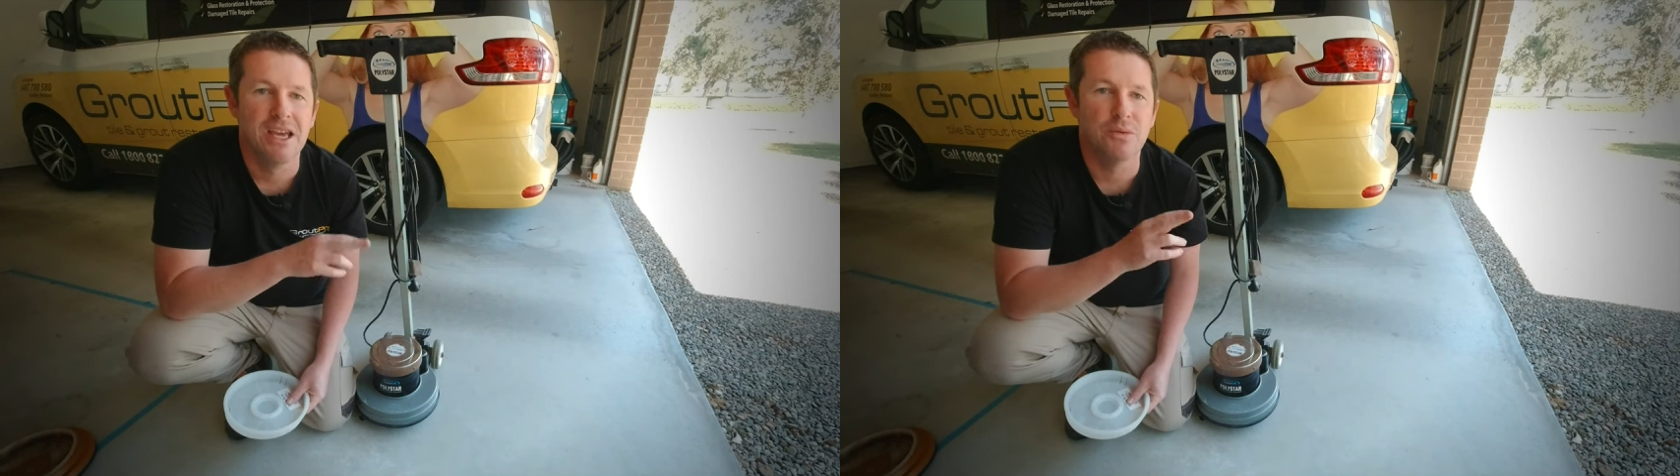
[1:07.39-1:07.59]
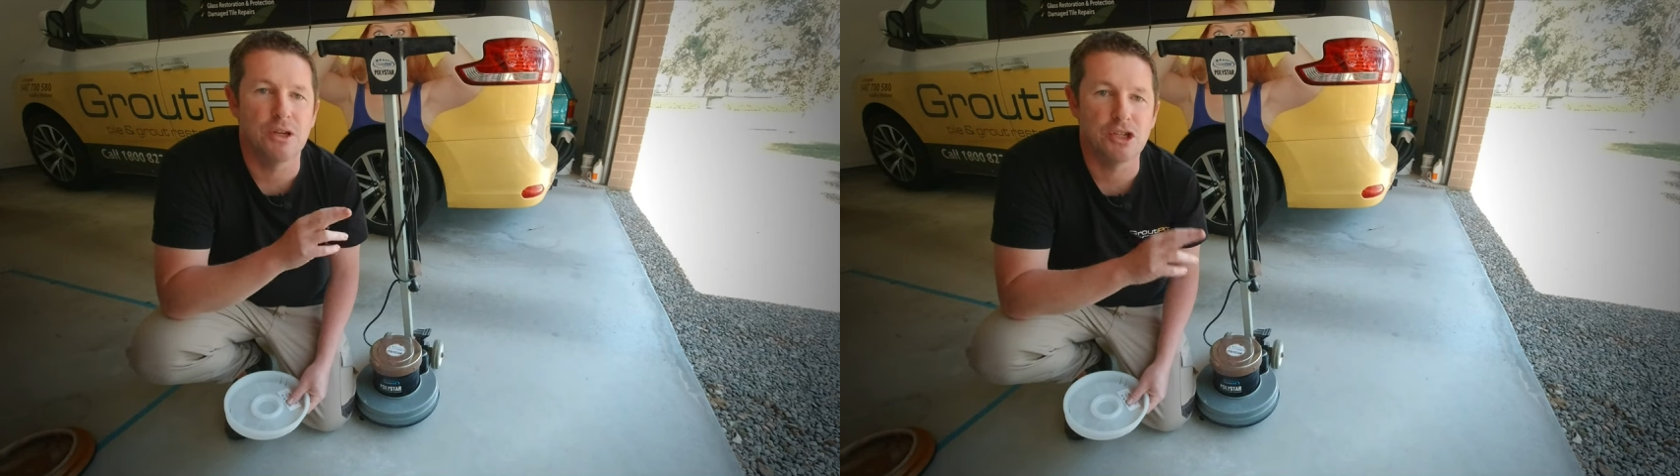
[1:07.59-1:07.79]

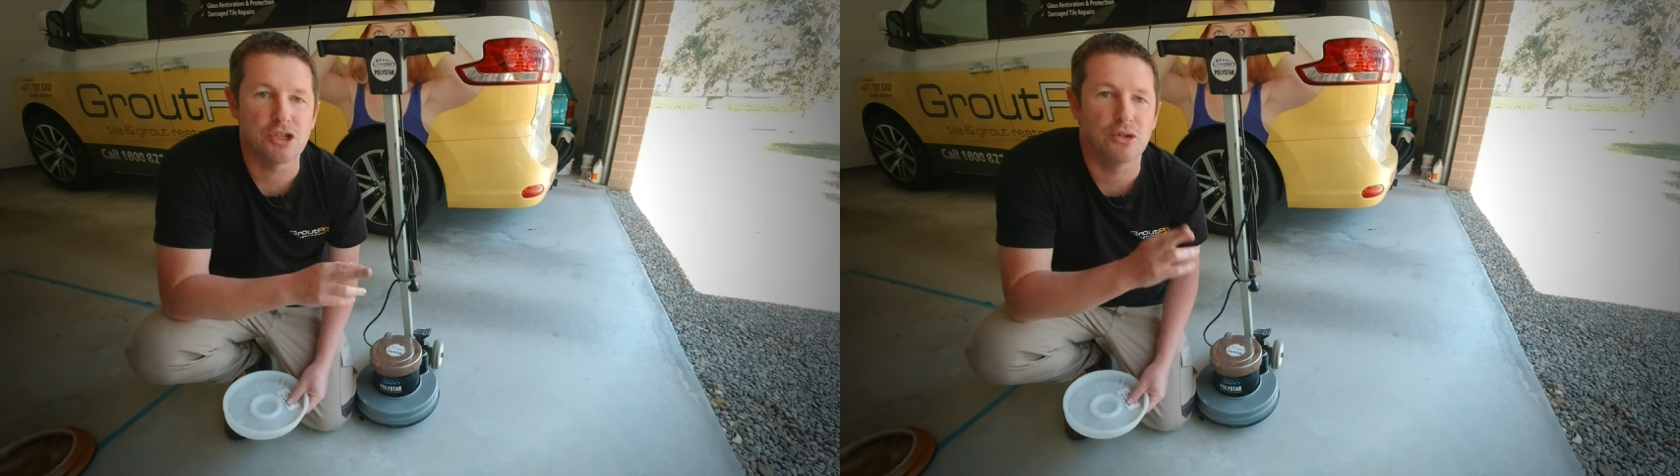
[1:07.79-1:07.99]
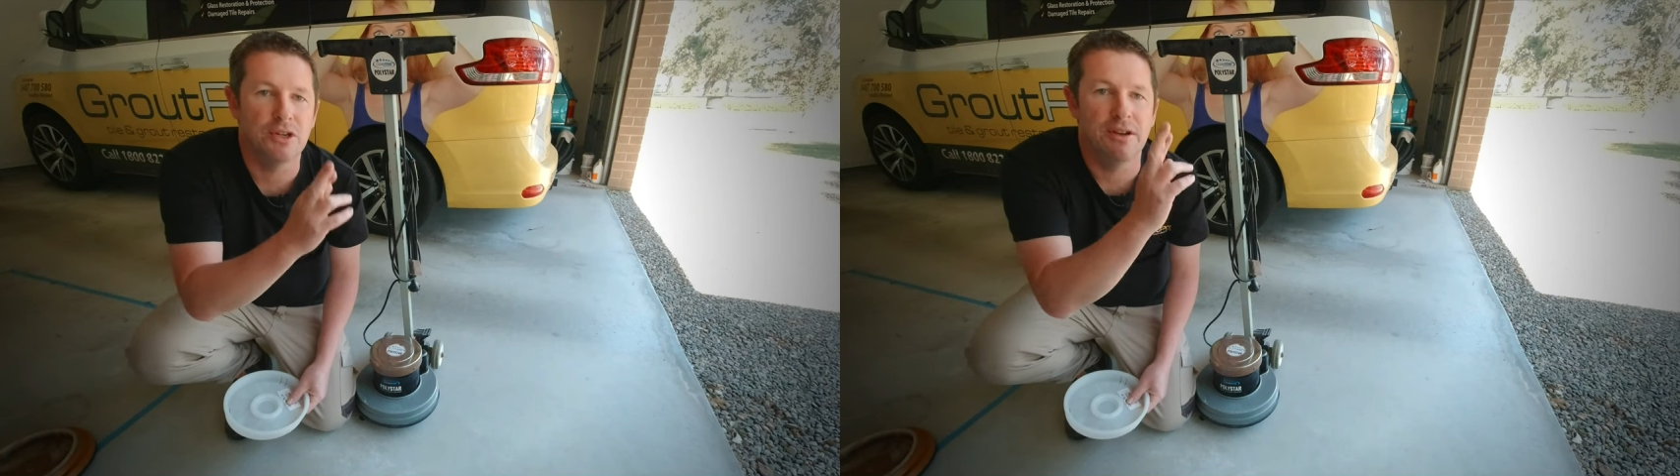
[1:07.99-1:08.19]
which
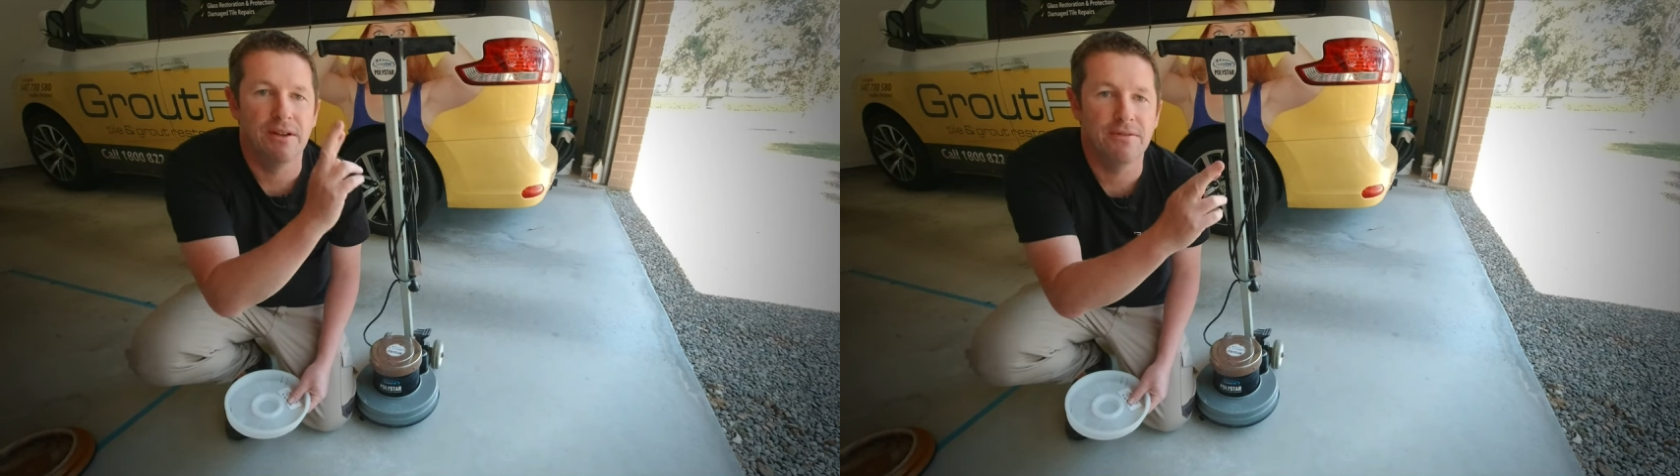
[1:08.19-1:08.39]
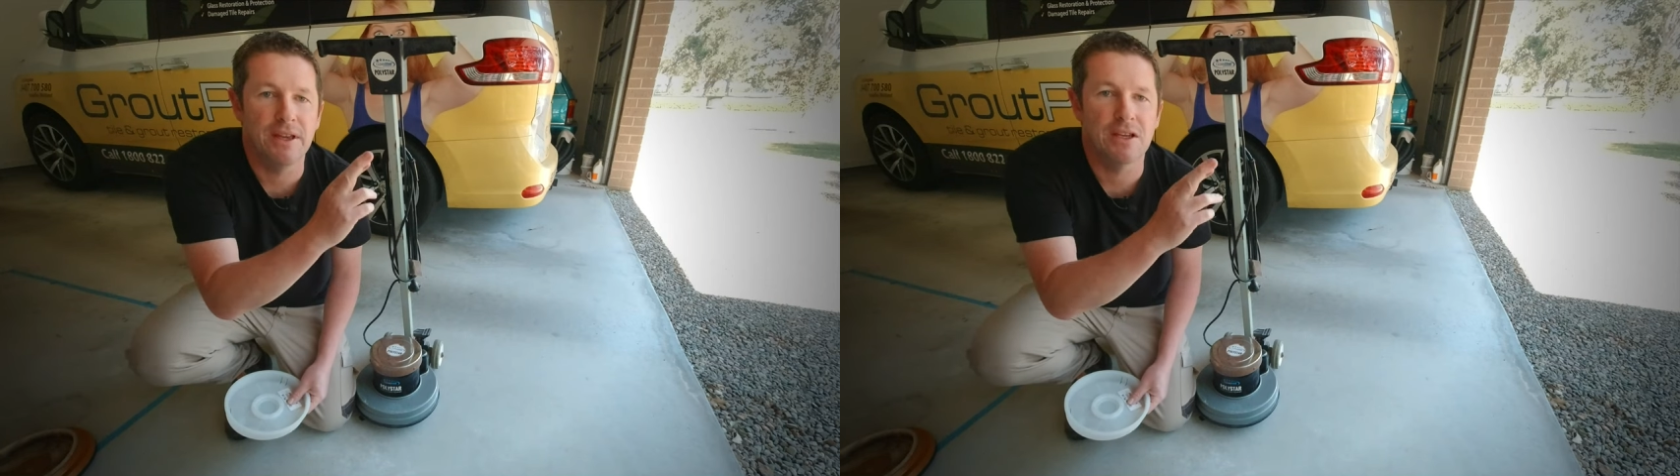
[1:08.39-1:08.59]
should,
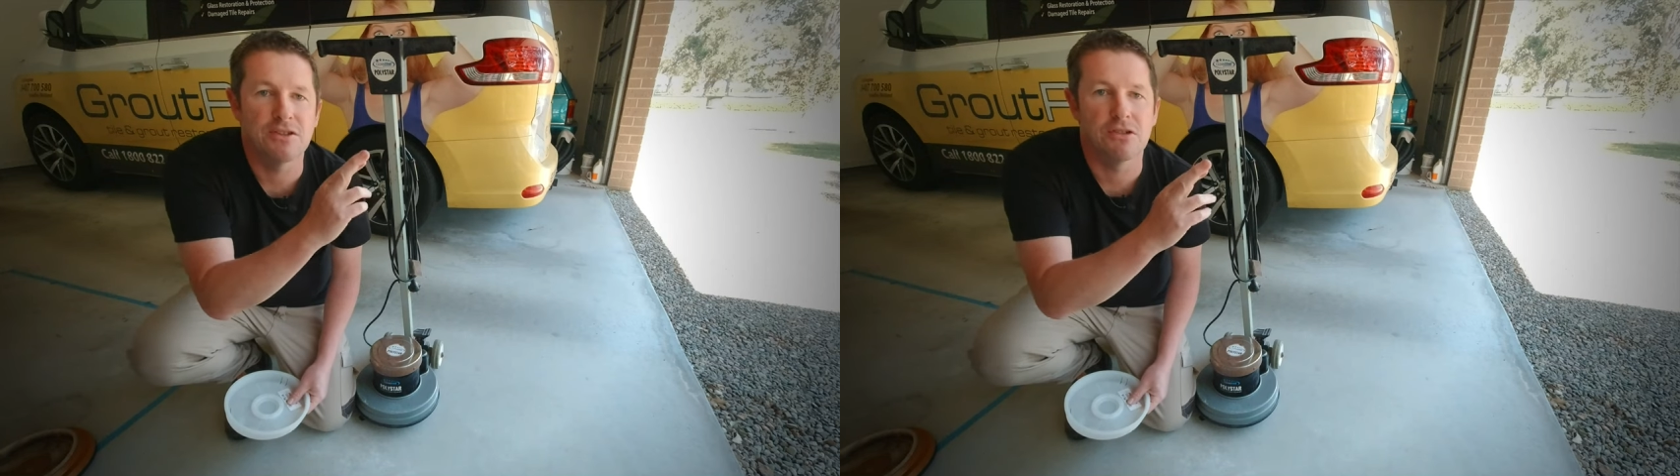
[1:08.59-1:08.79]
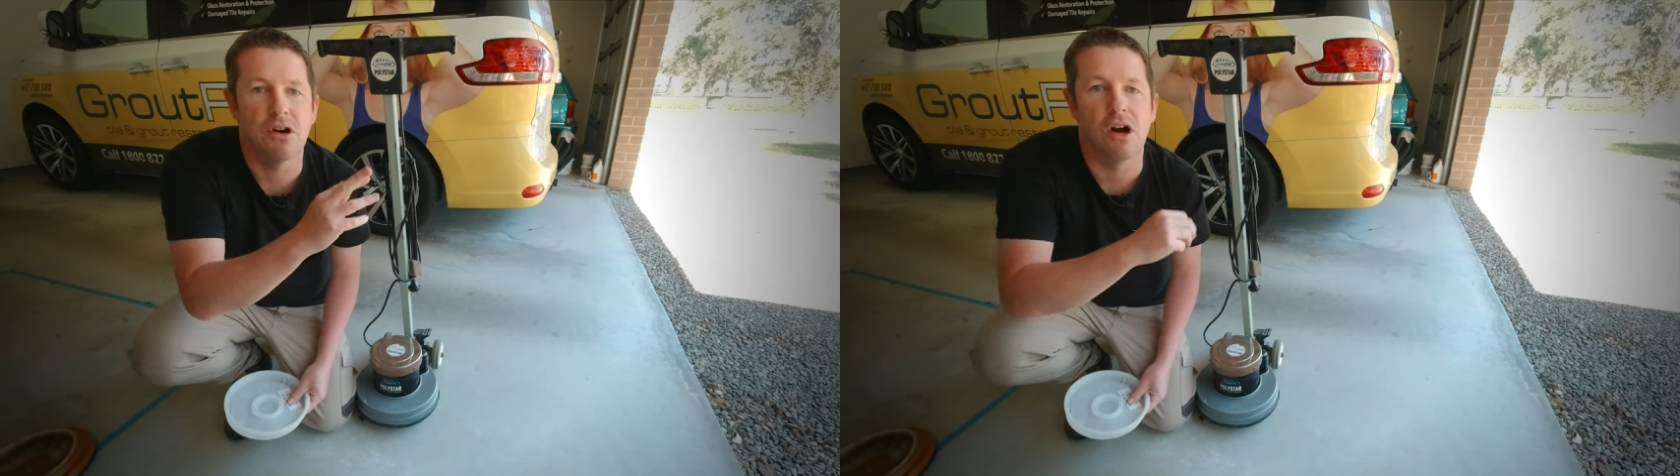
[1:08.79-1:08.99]

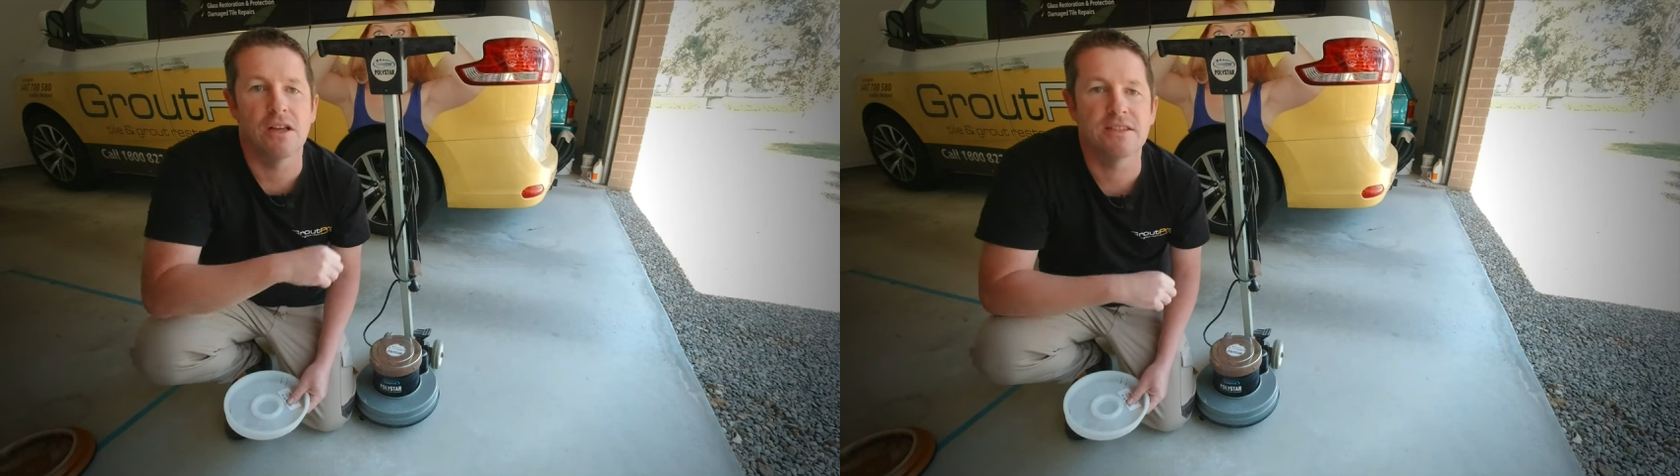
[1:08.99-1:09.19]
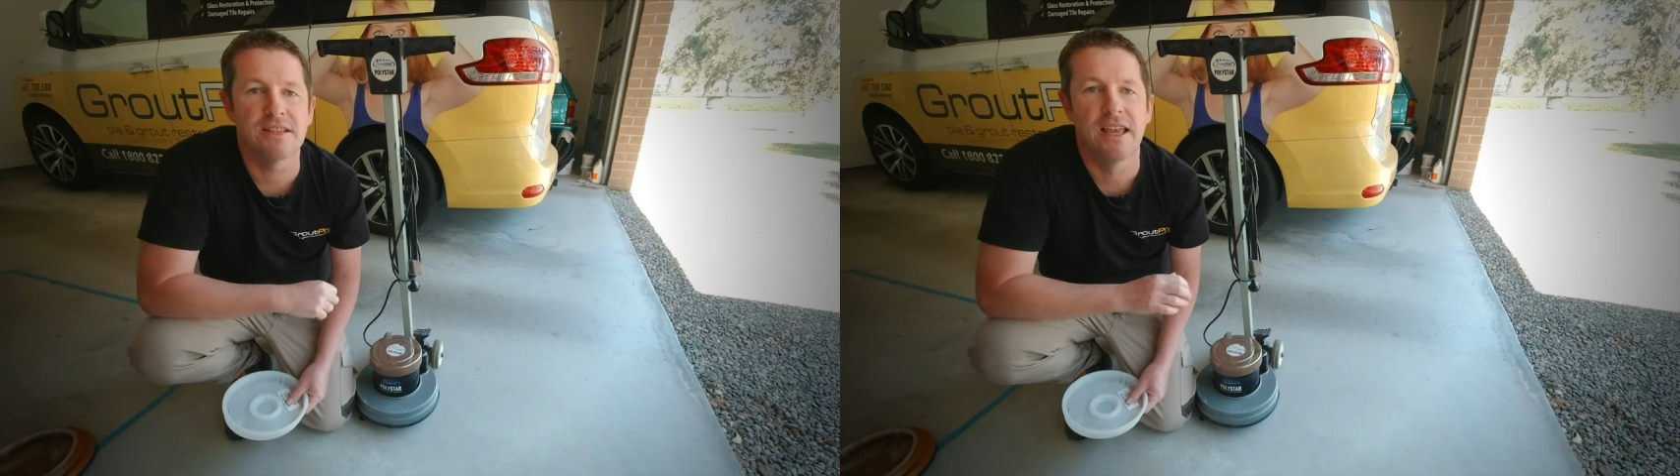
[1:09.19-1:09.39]
fingers
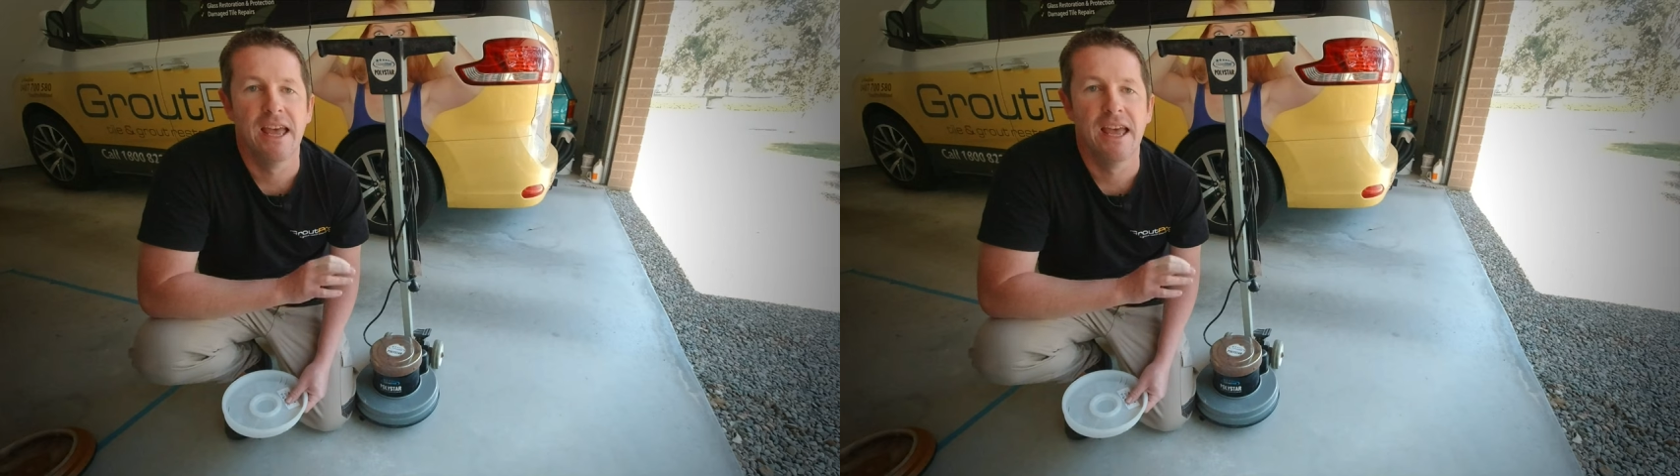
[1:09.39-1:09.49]
crossed,